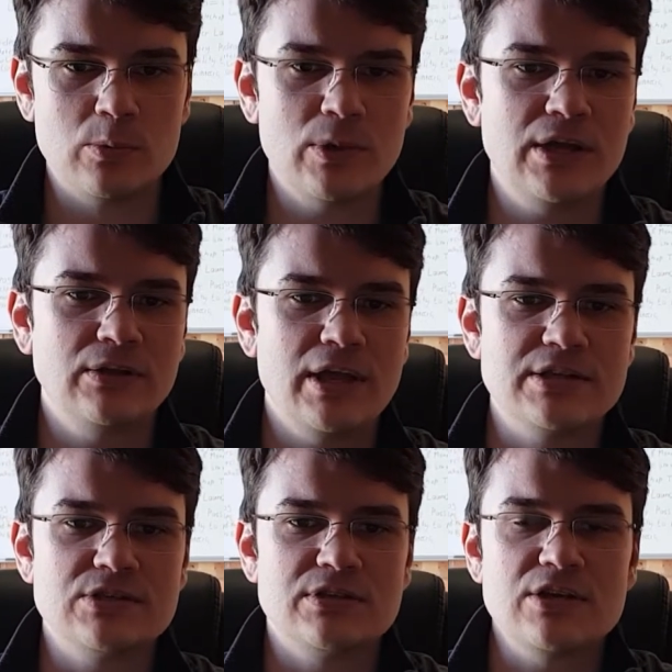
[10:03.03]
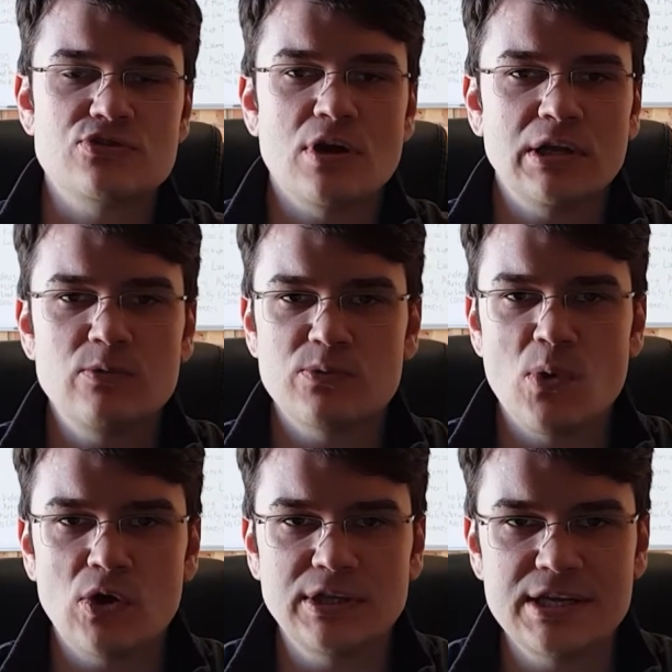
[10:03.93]
Well, they're struggling with
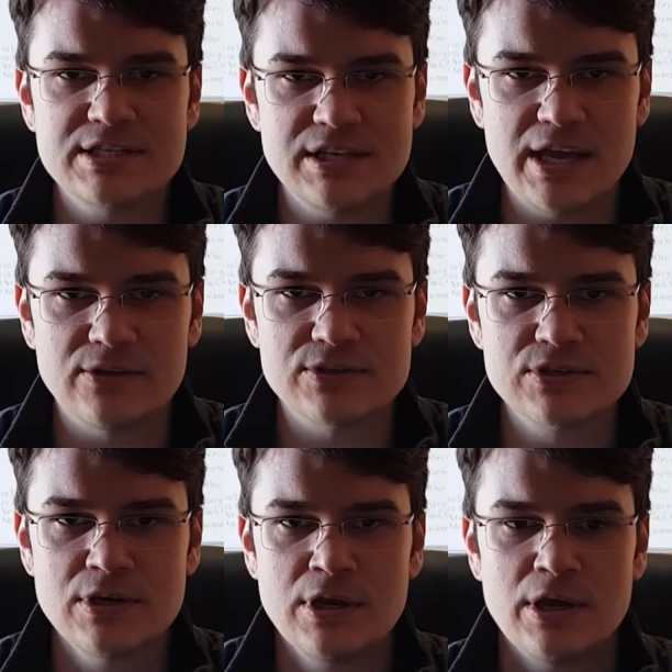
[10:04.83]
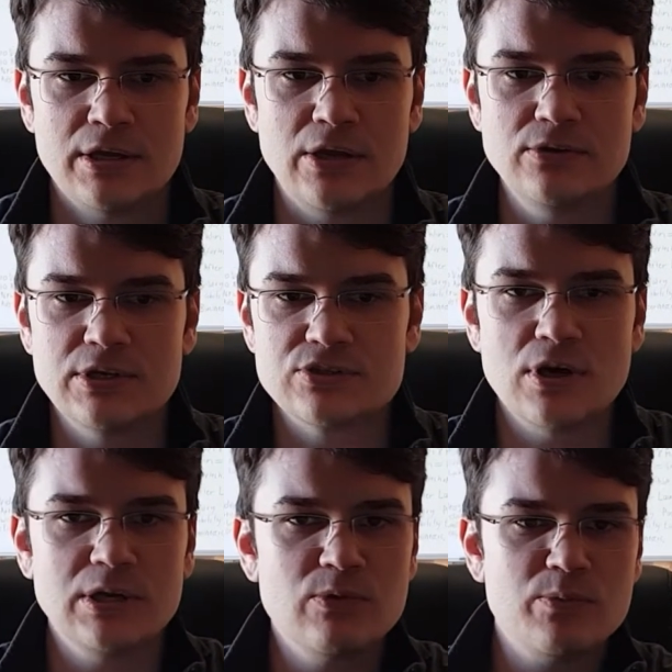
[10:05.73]
marketing and sales. They're
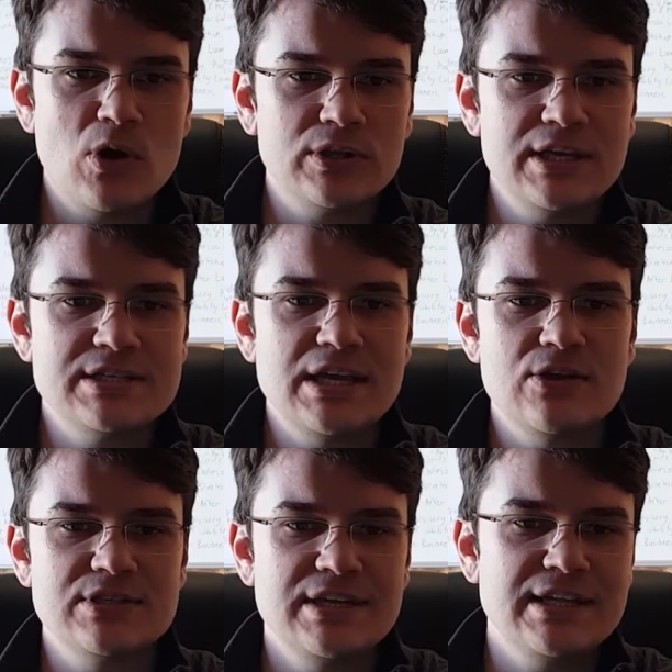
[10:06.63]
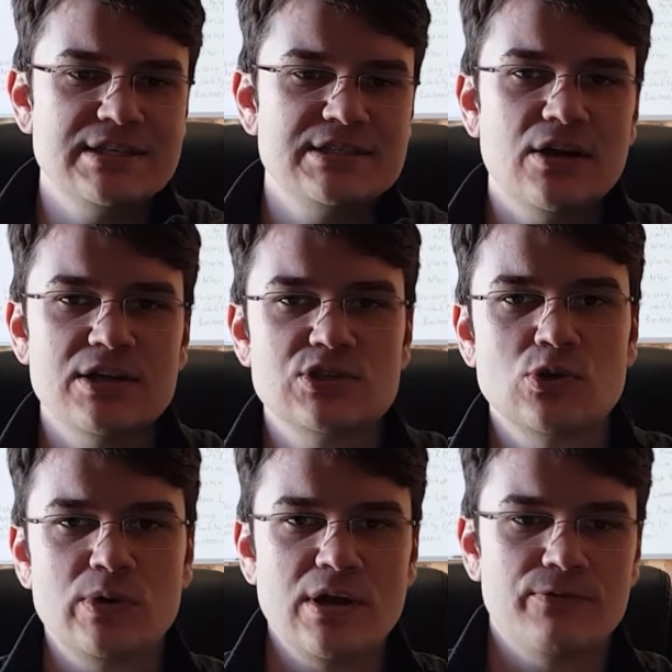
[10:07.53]
struggling with marketing and sales, and that entire
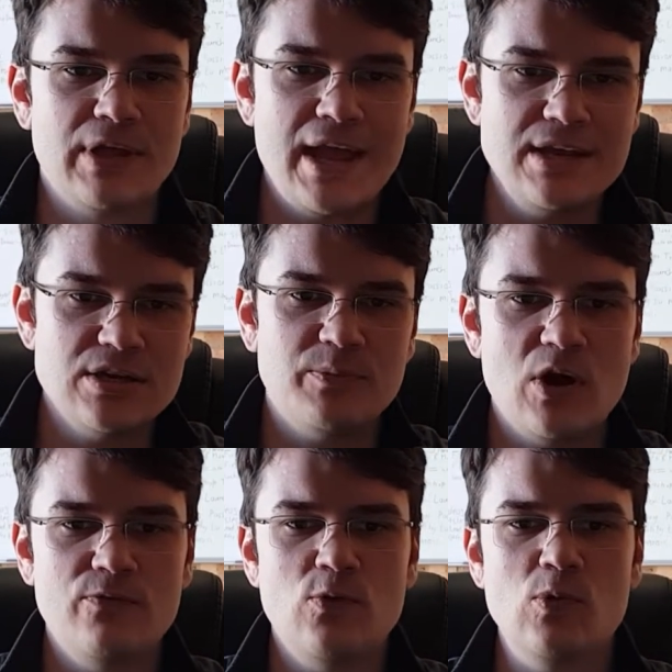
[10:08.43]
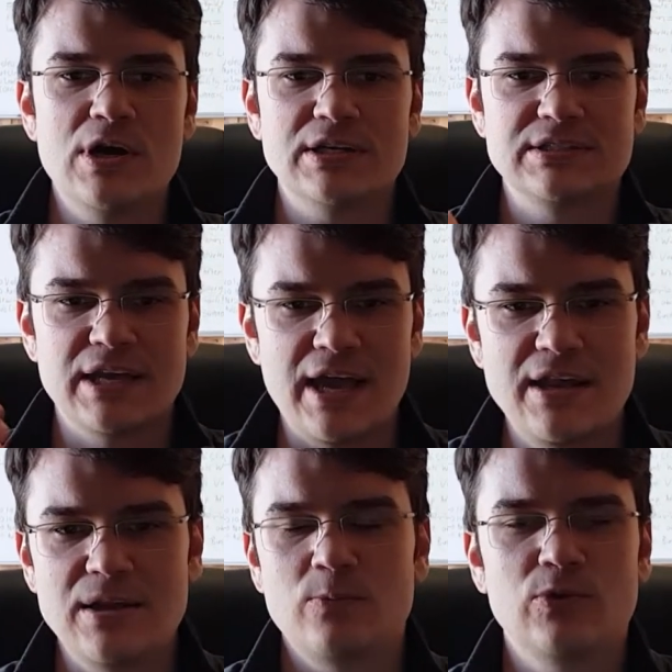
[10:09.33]
story of they end up overworked, they
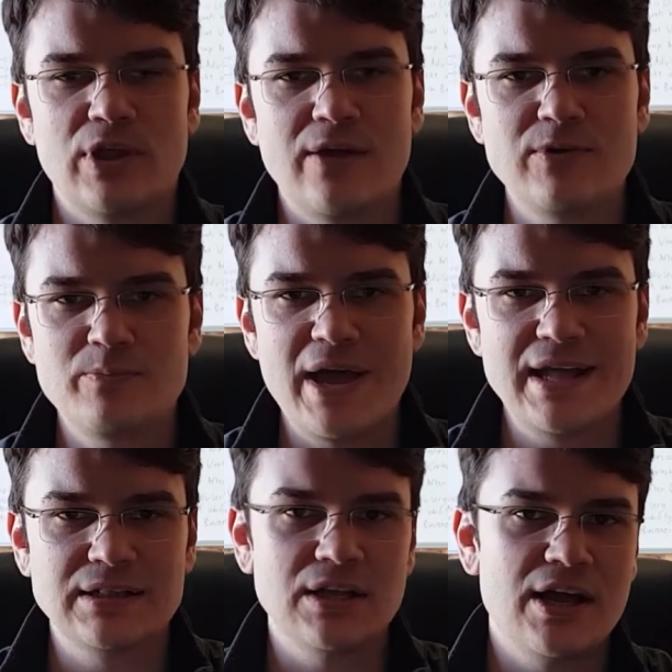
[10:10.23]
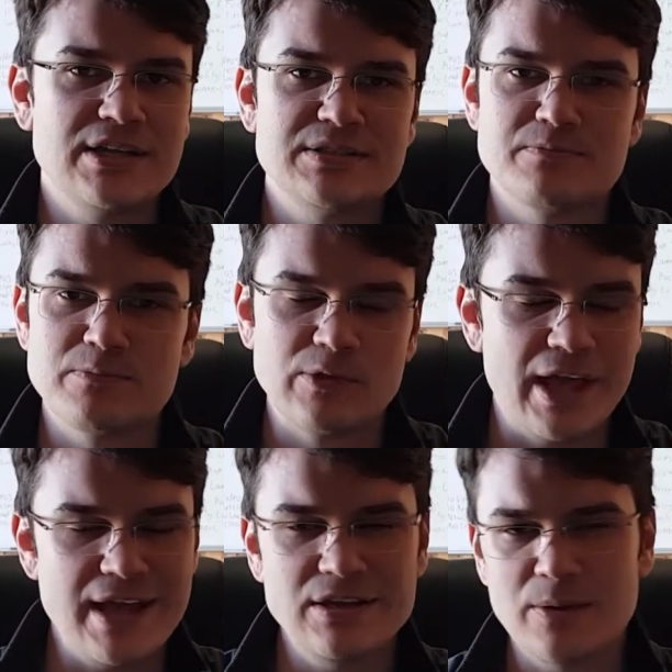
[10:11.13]
end up with having bad clients, they
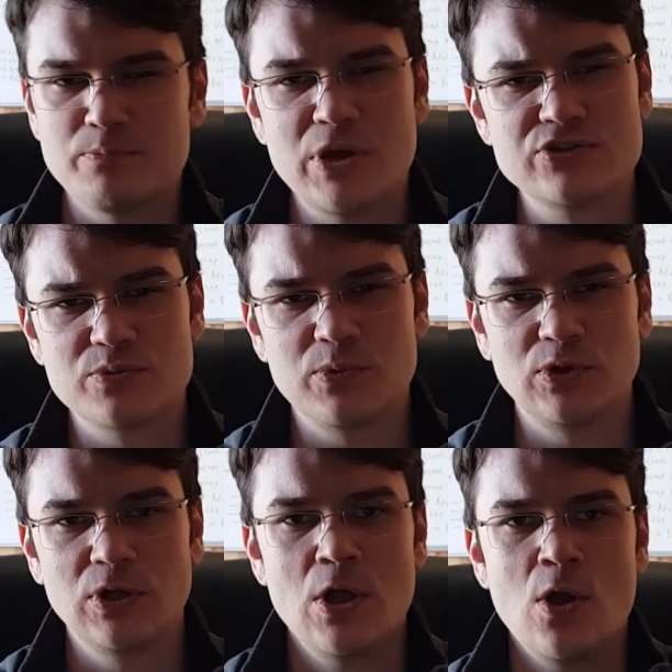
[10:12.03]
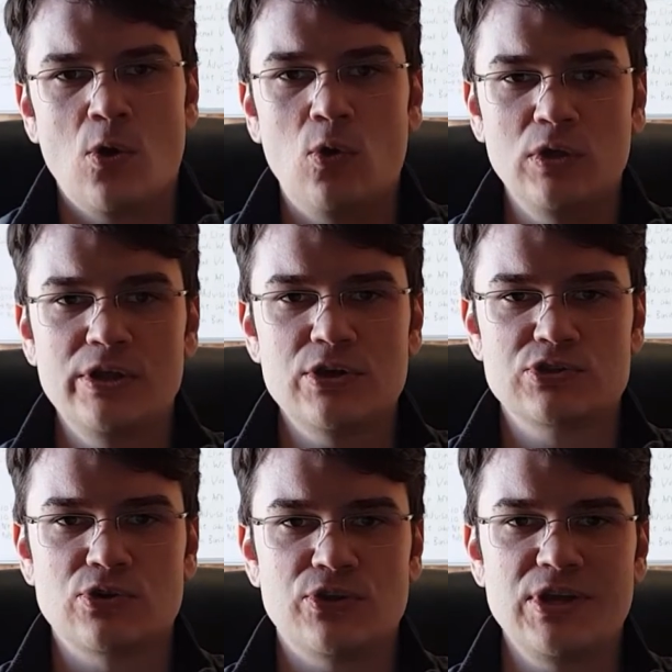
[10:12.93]
end up miserable, all of those
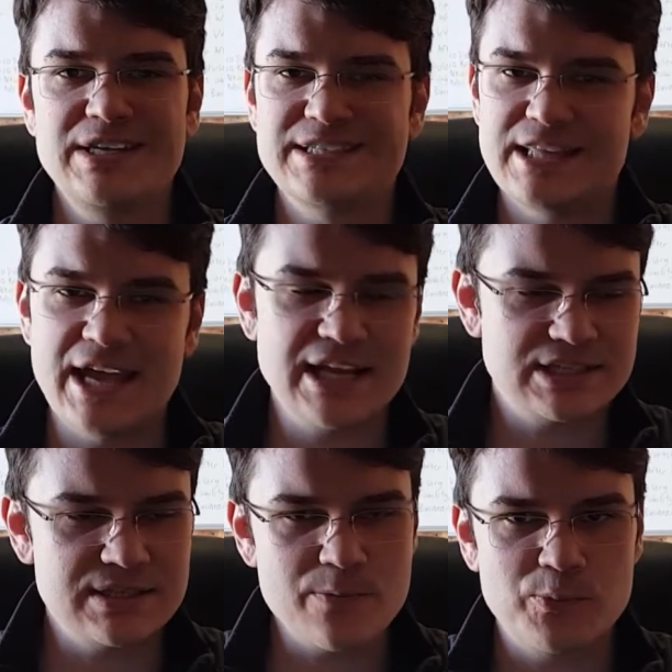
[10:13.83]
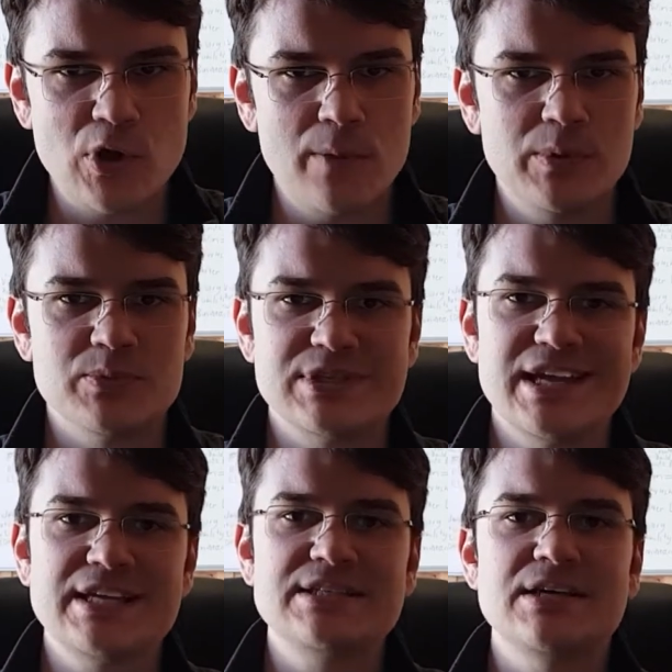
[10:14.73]
sort of things. That's their problems.
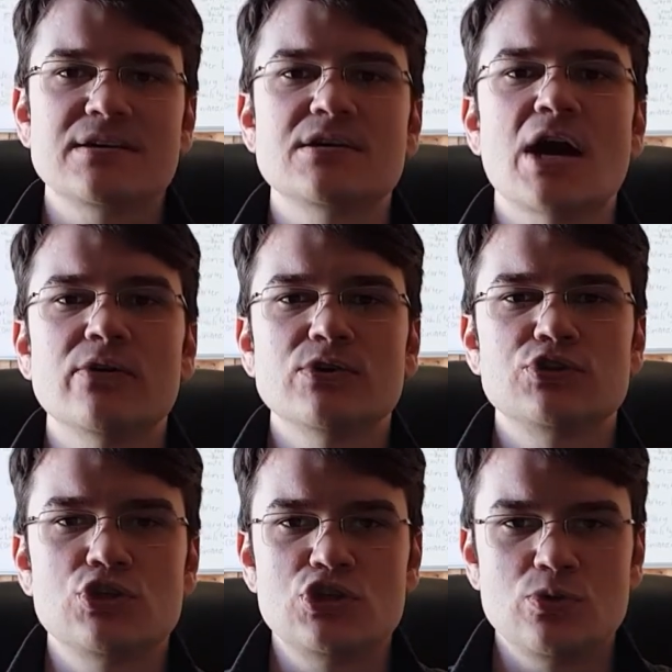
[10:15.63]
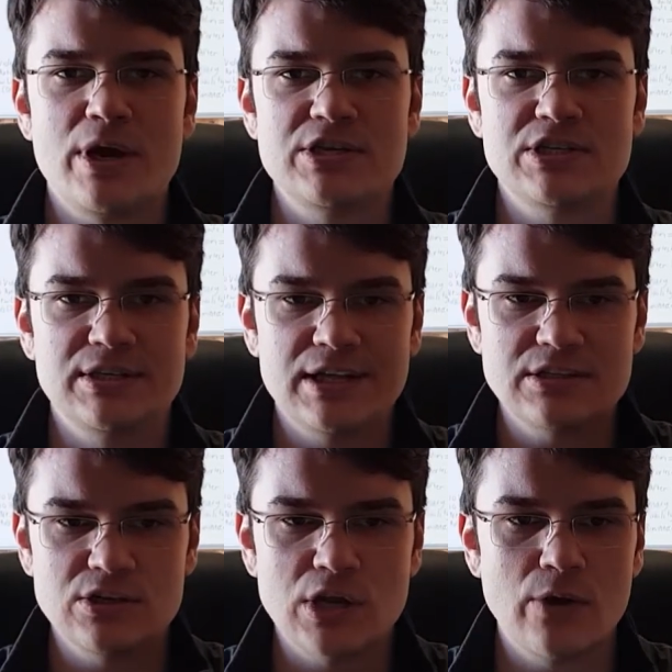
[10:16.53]
That's their current situation that
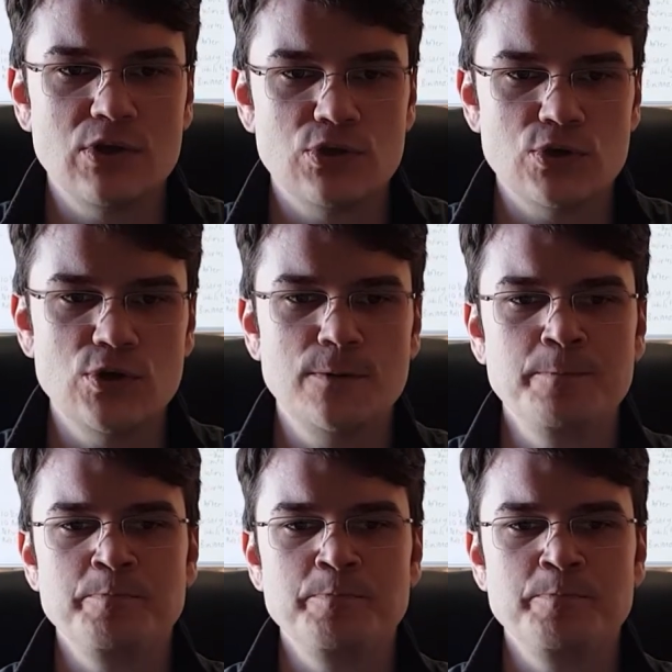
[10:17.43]
they're going through.